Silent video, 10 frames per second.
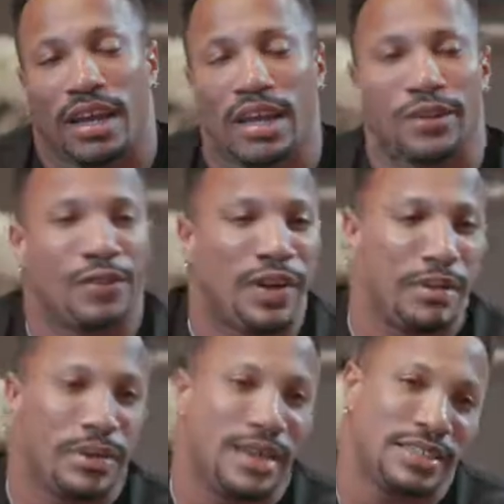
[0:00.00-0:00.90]
It's
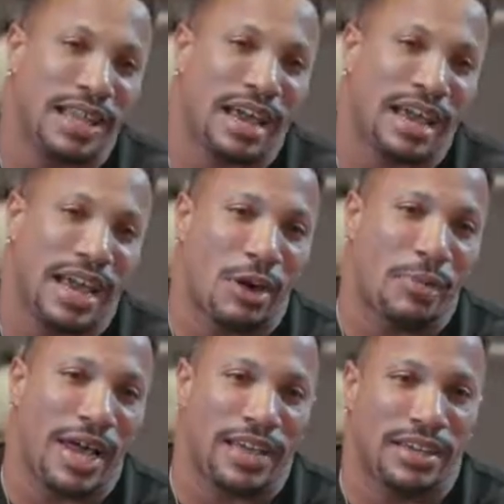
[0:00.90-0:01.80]
funny because now that I go
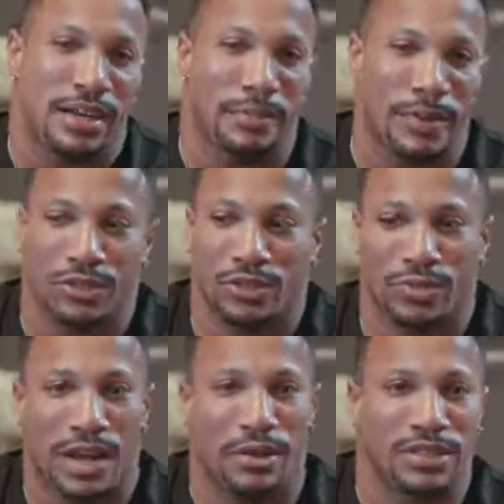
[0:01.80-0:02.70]
back and look at pictures
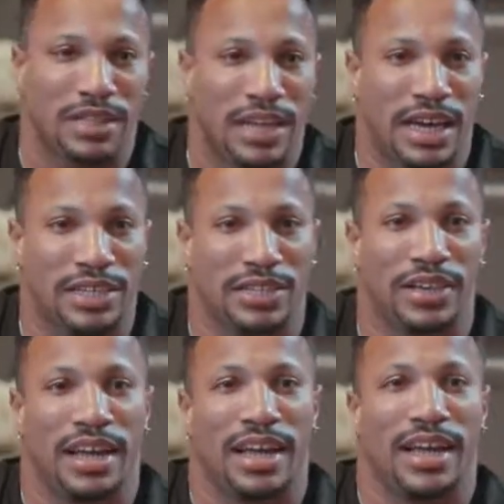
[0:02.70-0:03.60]
when I was a teenager,
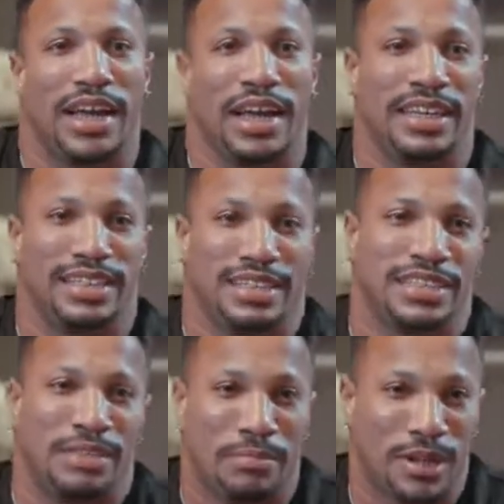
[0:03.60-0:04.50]
it's
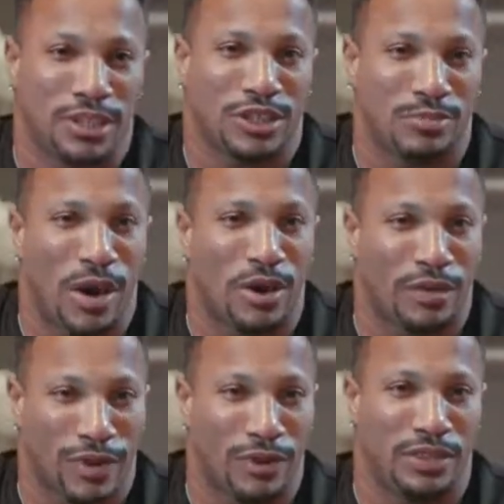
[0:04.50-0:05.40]
just a much smaller
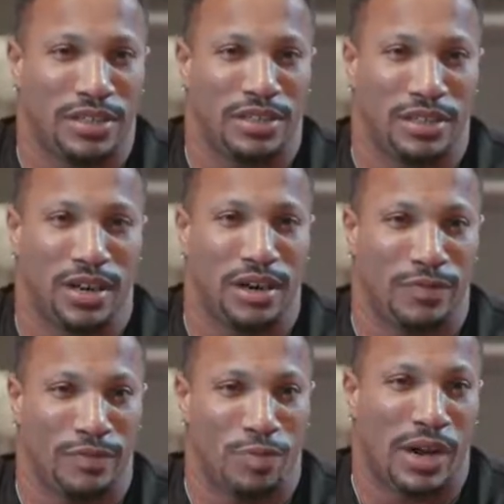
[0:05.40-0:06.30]
version
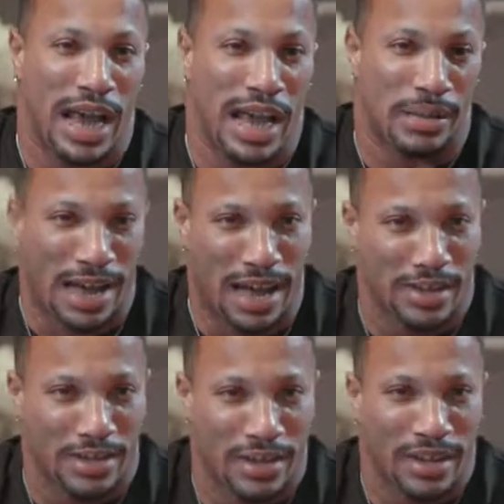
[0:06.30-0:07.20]
of what I am
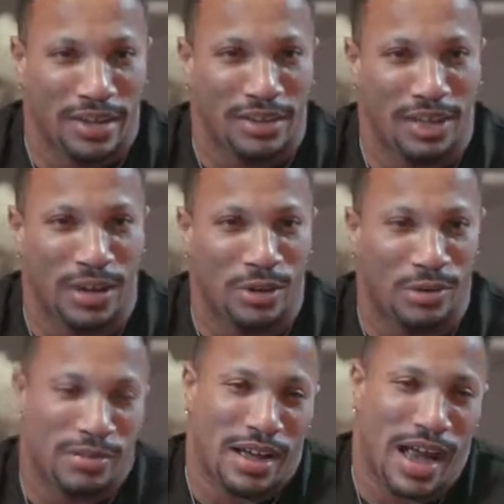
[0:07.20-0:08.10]
now.
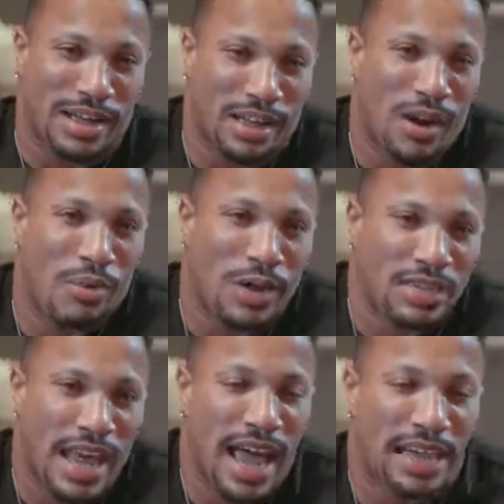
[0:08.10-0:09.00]
So I
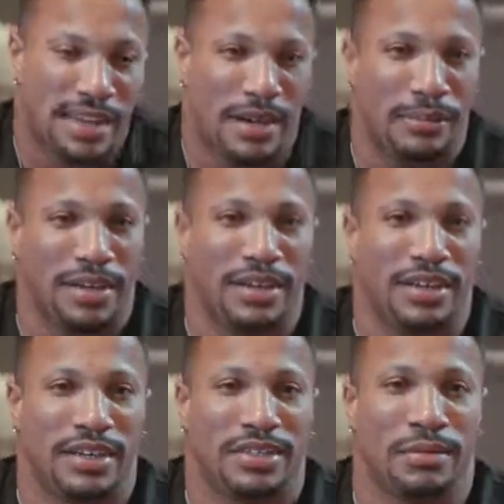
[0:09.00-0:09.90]
always had that
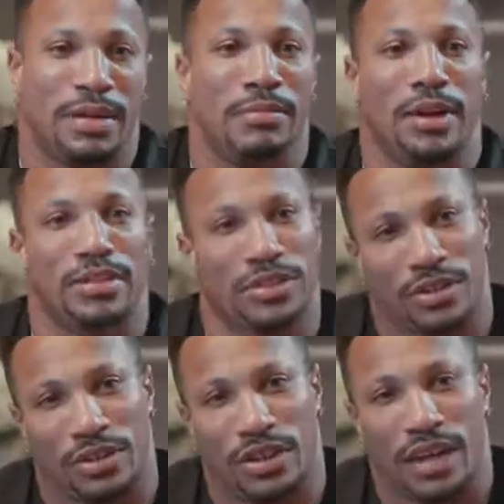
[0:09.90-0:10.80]
ability to be
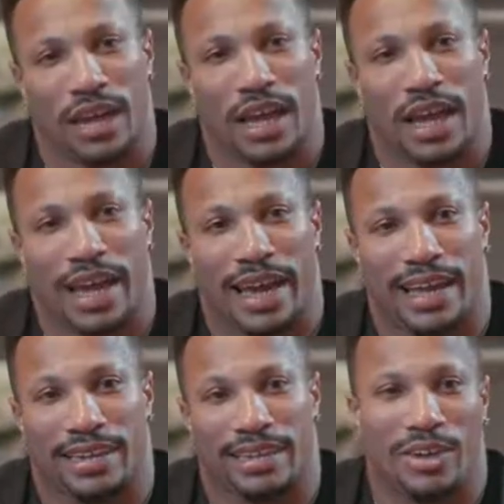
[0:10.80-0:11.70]
muscular
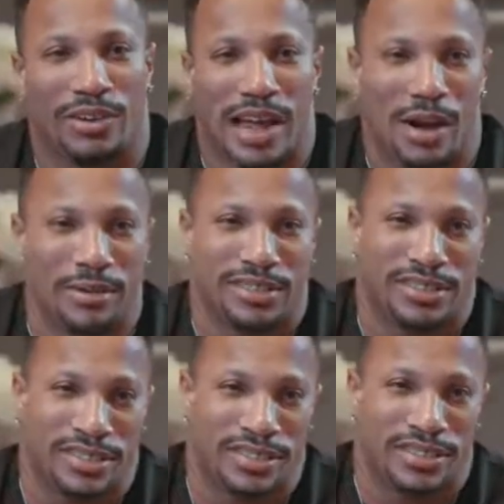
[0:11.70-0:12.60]
and you know now
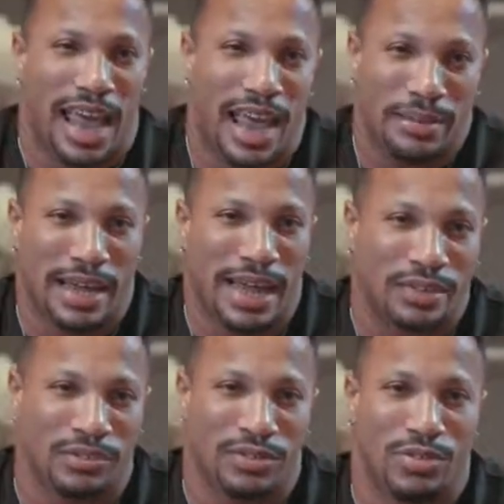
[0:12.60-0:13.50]
it's just aimed at
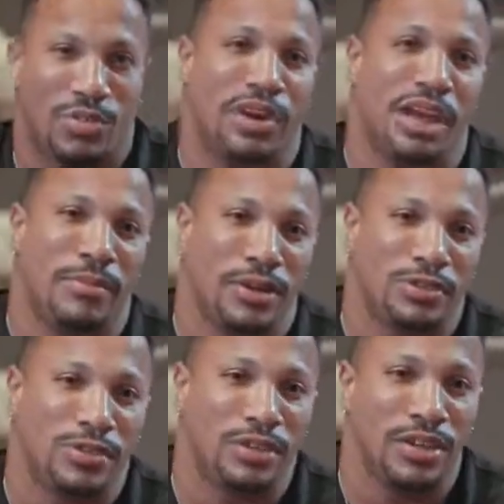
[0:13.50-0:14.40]
actually growing that muscle.